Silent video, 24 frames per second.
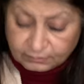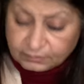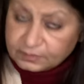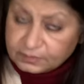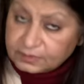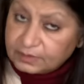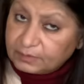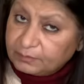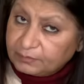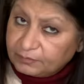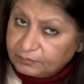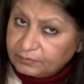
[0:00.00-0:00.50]

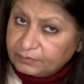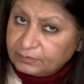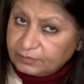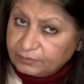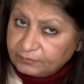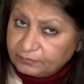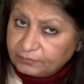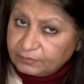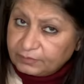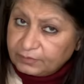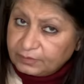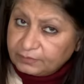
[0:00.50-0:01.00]
Some of you
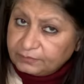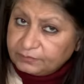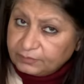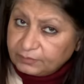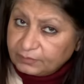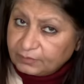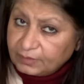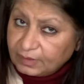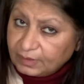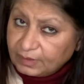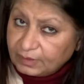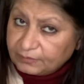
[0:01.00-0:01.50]
involved,
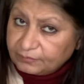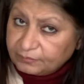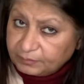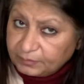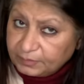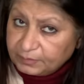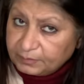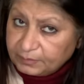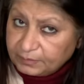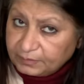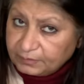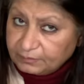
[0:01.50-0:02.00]
you have
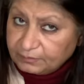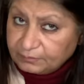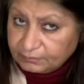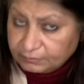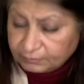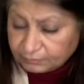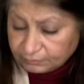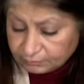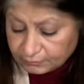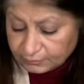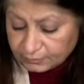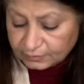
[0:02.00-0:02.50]
maybe
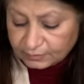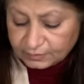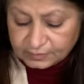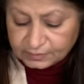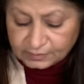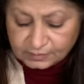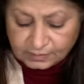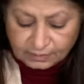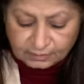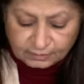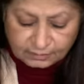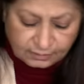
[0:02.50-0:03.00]
on the
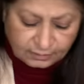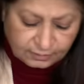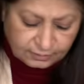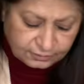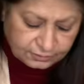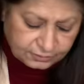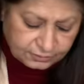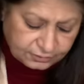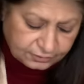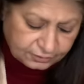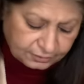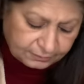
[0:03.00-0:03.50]
side
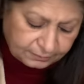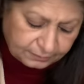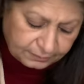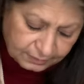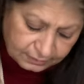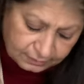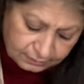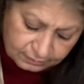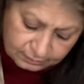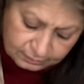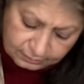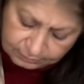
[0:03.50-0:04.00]
relationship,
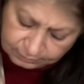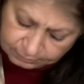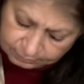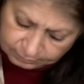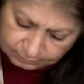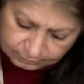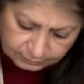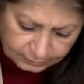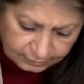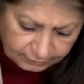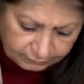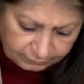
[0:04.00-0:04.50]
not
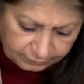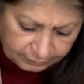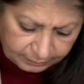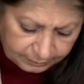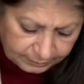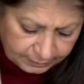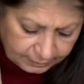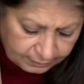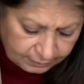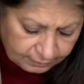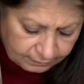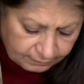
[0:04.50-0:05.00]

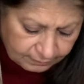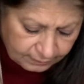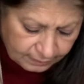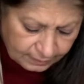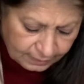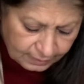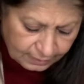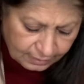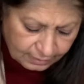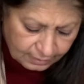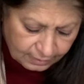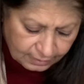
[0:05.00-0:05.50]
everybody.
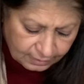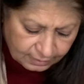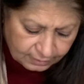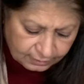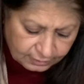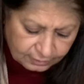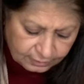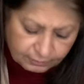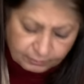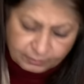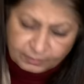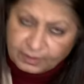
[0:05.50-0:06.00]

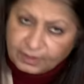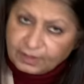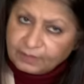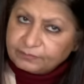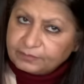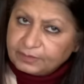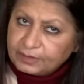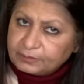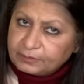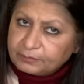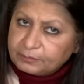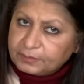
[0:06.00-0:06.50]
You will
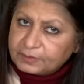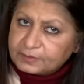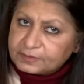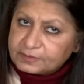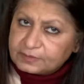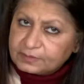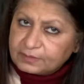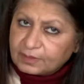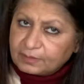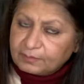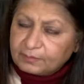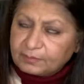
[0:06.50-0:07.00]
have that
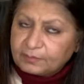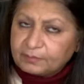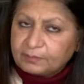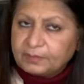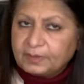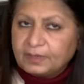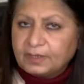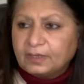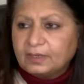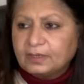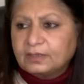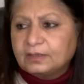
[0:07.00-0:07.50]
person coming
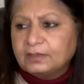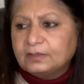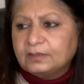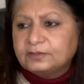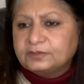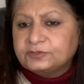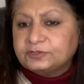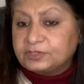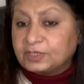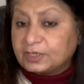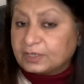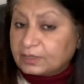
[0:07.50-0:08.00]
back,
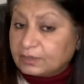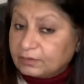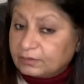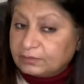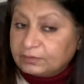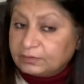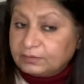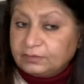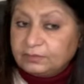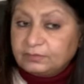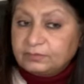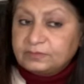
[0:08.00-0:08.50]
checking
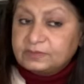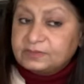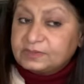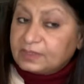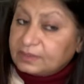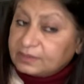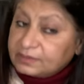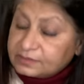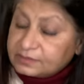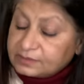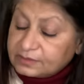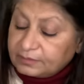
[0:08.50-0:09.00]
on you,
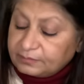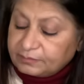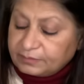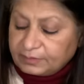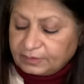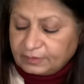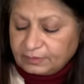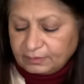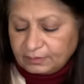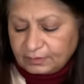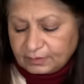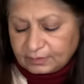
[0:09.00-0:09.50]
saying
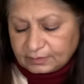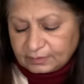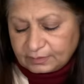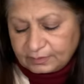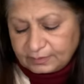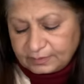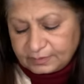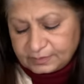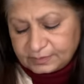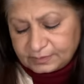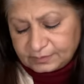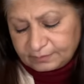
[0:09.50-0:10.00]
something at
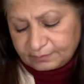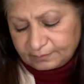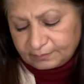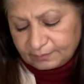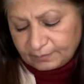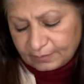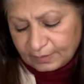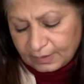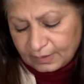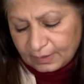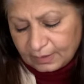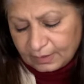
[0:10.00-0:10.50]
least.
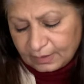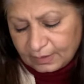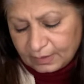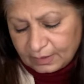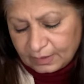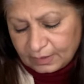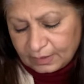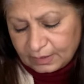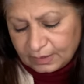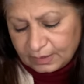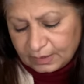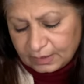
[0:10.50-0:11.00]

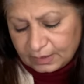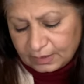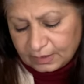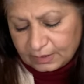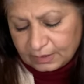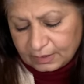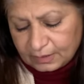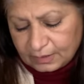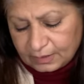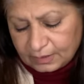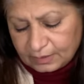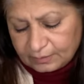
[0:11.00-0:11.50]

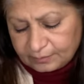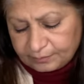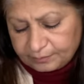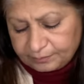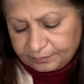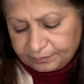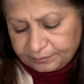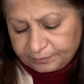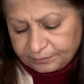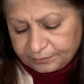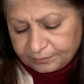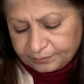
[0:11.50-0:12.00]

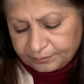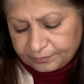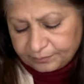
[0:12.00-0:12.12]
Um,